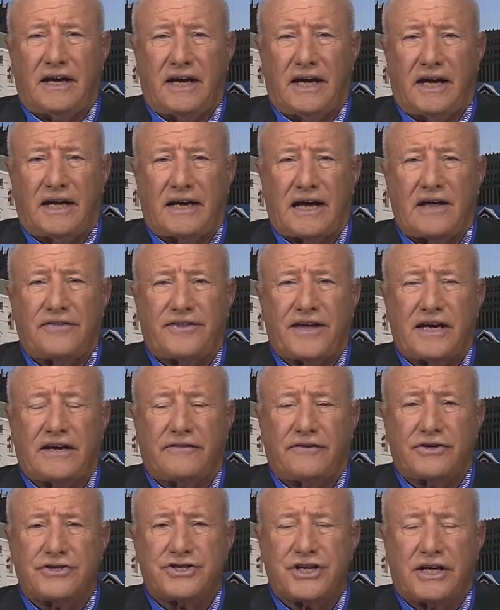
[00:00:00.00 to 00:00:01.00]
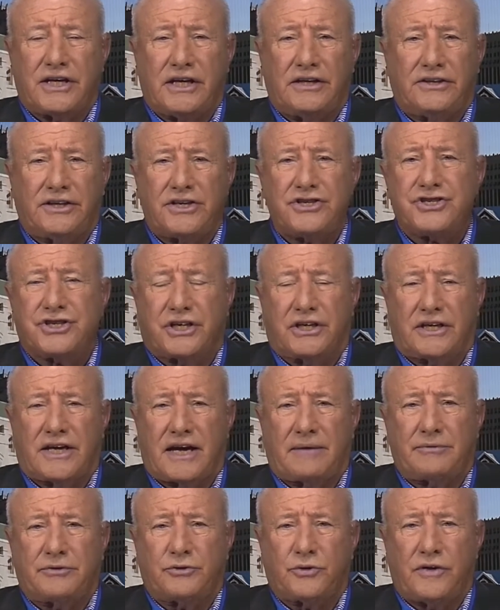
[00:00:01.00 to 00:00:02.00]
And I think if there's any
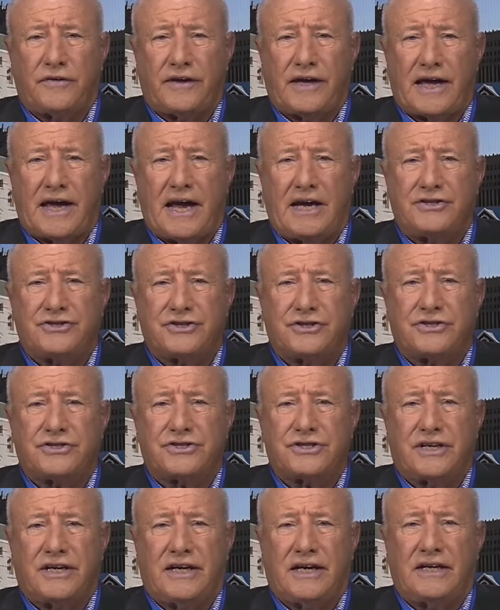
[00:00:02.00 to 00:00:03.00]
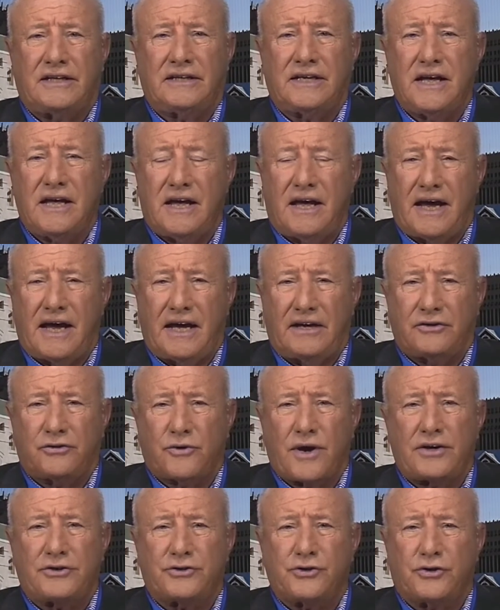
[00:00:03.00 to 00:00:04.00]
disconnect between the agents and
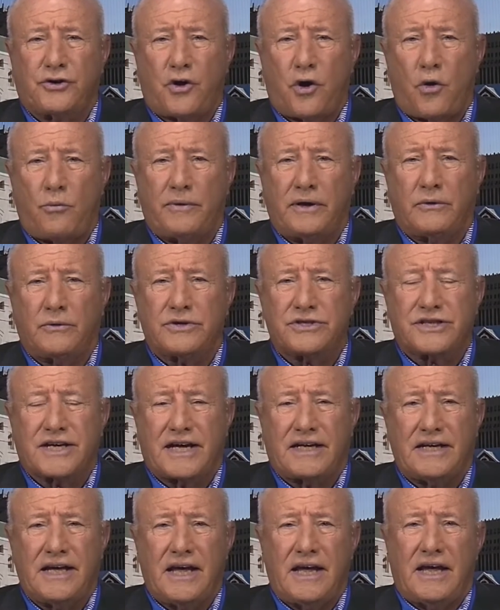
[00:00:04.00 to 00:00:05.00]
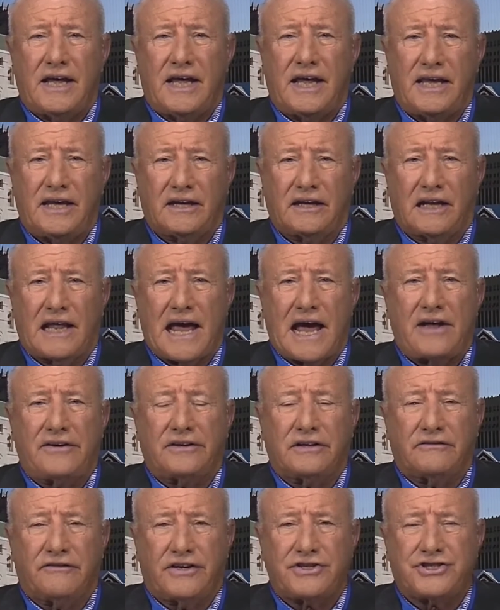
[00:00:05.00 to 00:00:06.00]
Director Comey was that he allowed
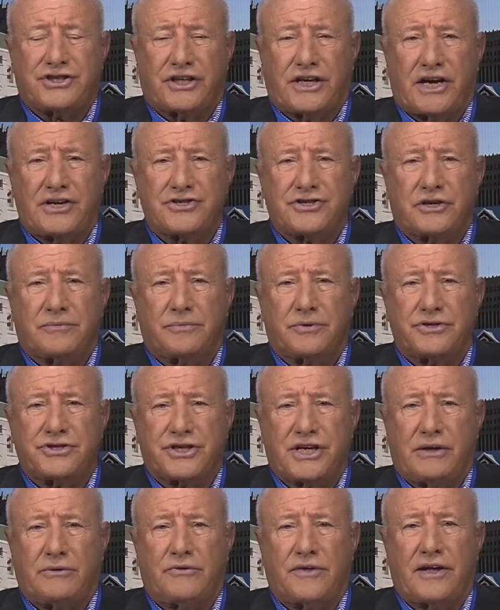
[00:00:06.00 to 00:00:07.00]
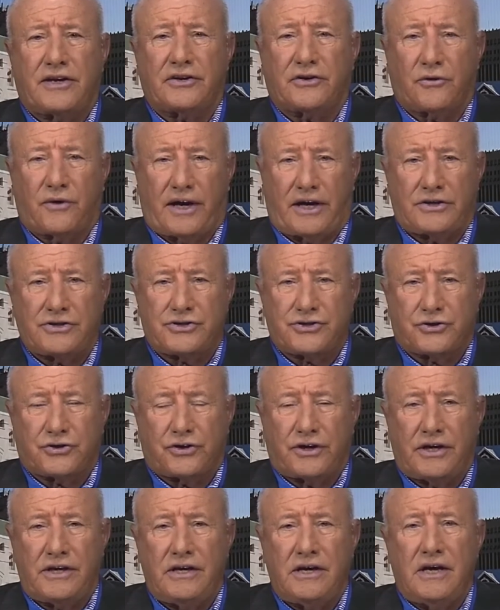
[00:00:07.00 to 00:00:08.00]
an investigation to proceed without a grand
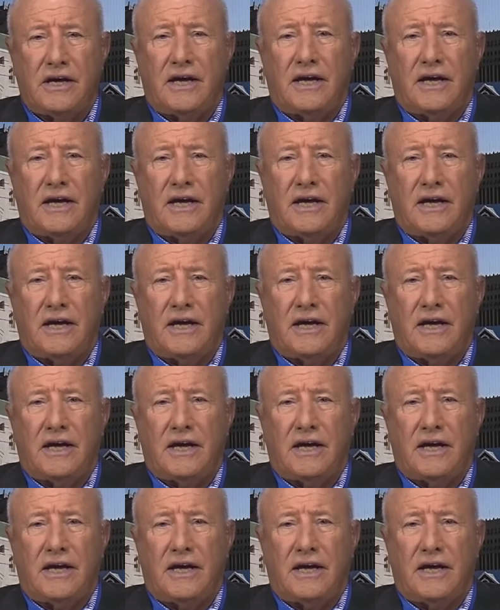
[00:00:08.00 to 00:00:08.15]
jury.